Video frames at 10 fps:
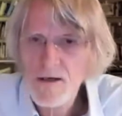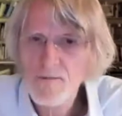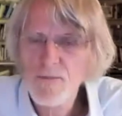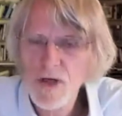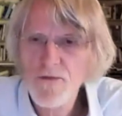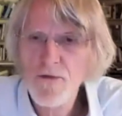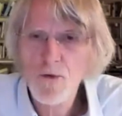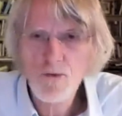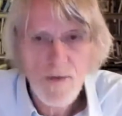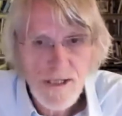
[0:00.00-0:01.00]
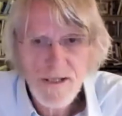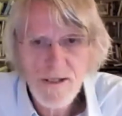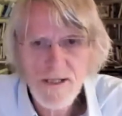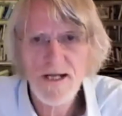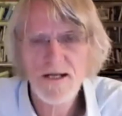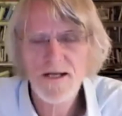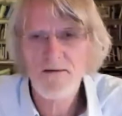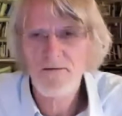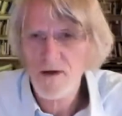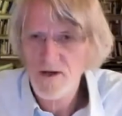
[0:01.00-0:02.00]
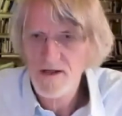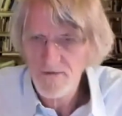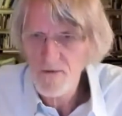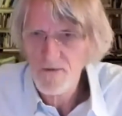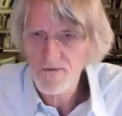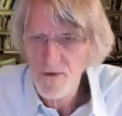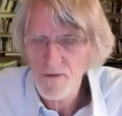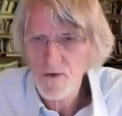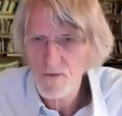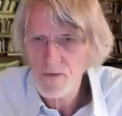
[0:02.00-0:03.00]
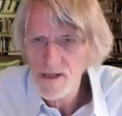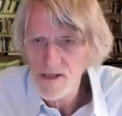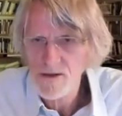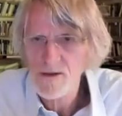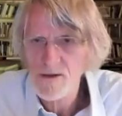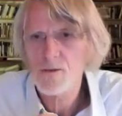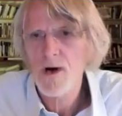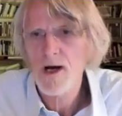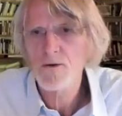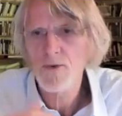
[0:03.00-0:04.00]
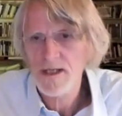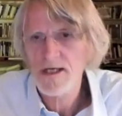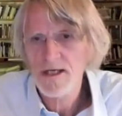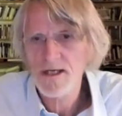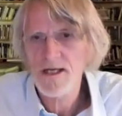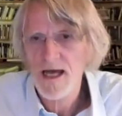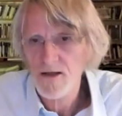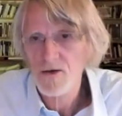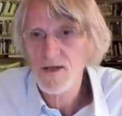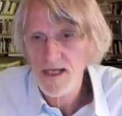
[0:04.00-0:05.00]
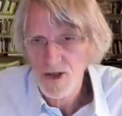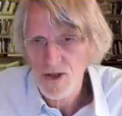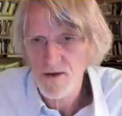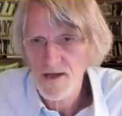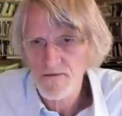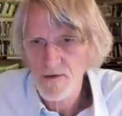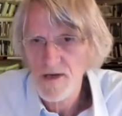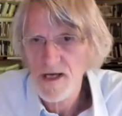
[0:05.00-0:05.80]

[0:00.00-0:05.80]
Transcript: but for reasons that are very different from the reasons why we need it at the national level.